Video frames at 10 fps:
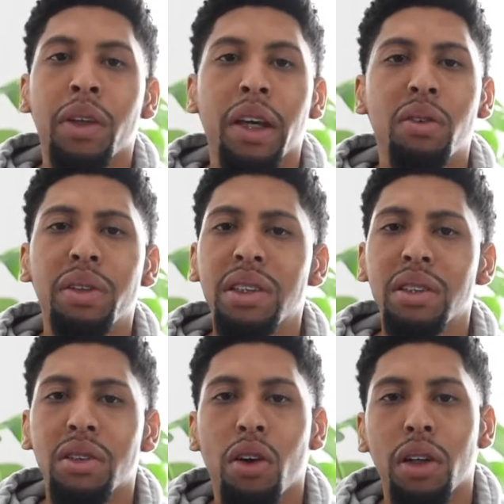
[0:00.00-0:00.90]
And the
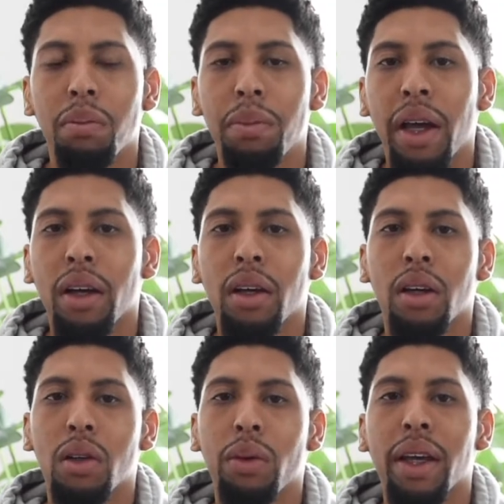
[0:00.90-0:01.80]
reason it's called the band
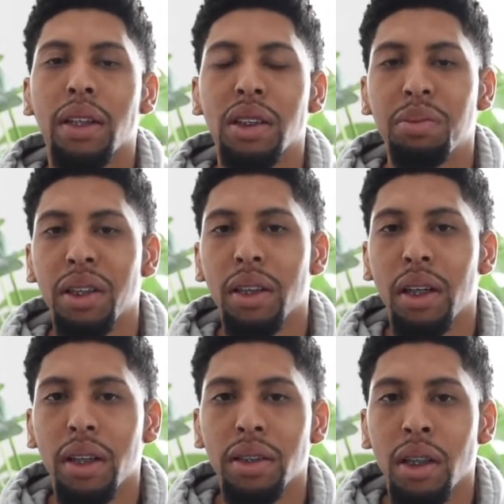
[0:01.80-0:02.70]
colorway is
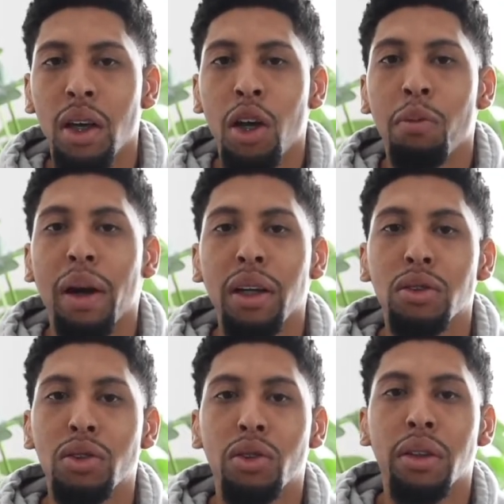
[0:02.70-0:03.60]
because
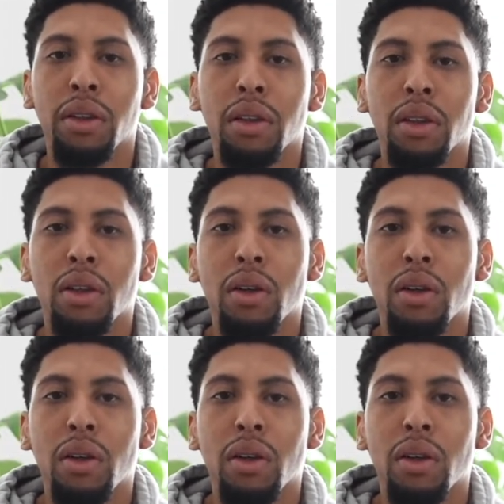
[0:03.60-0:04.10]
Michael Jordan